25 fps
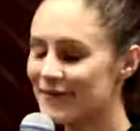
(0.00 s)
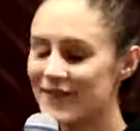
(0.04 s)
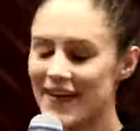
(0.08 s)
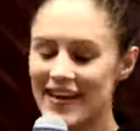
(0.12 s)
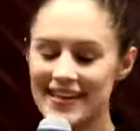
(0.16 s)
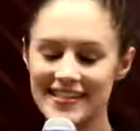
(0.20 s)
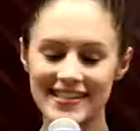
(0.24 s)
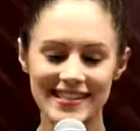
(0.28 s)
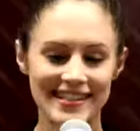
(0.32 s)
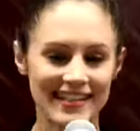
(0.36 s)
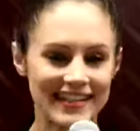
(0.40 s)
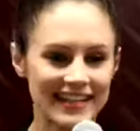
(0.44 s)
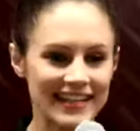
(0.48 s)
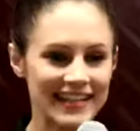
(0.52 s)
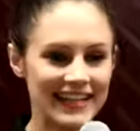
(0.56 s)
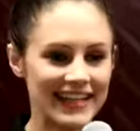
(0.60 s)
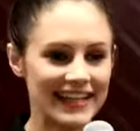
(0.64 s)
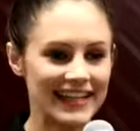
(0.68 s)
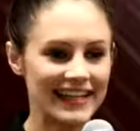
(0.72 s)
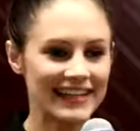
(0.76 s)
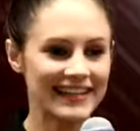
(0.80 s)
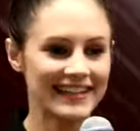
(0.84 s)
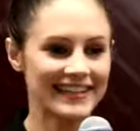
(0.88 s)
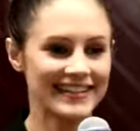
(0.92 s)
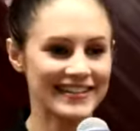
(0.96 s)

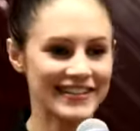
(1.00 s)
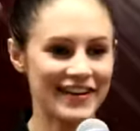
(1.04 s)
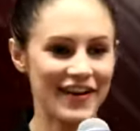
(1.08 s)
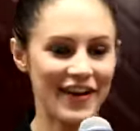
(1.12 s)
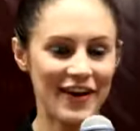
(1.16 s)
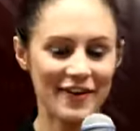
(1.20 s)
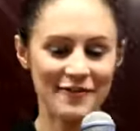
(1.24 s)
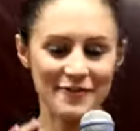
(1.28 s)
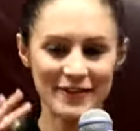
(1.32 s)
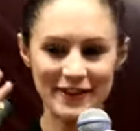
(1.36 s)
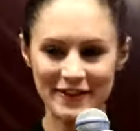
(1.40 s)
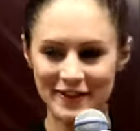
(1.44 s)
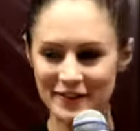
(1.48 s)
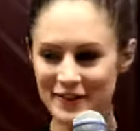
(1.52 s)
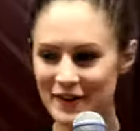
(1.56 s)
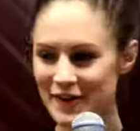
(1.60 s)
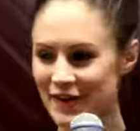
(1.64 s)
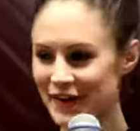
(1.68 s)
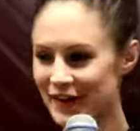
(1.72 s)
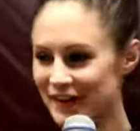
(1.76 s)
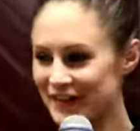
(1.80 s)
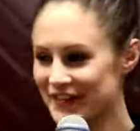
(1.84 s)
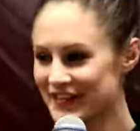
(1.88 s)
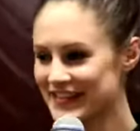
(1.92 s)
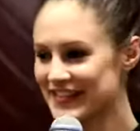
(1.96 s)
basically, sorry, I've been
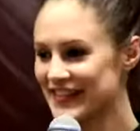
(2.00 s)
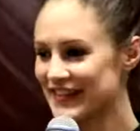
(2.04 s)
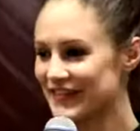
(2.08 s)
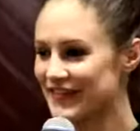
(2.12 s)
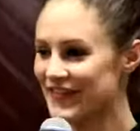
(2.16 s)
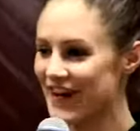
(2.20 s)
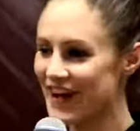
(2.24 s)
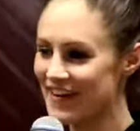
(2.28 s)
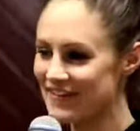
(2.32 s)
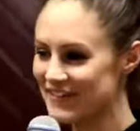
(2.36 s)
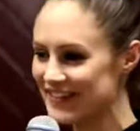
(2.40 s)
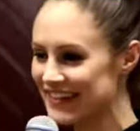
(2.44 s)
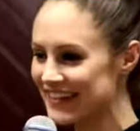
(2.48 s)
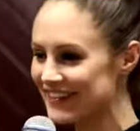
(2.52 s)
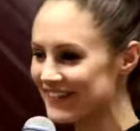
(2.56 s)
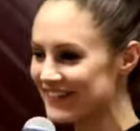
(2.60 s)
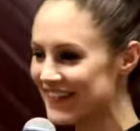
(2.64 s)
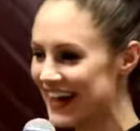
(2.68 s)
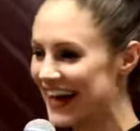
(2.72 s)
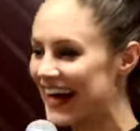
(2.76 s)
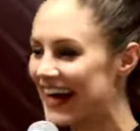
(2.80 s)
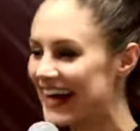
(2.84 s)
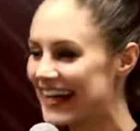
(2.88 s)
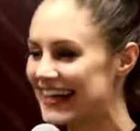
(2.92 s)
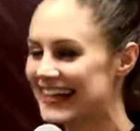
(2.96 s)
thrown off because of the five minute
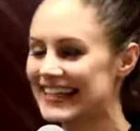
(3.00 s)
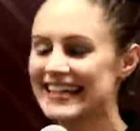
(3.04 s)
mark.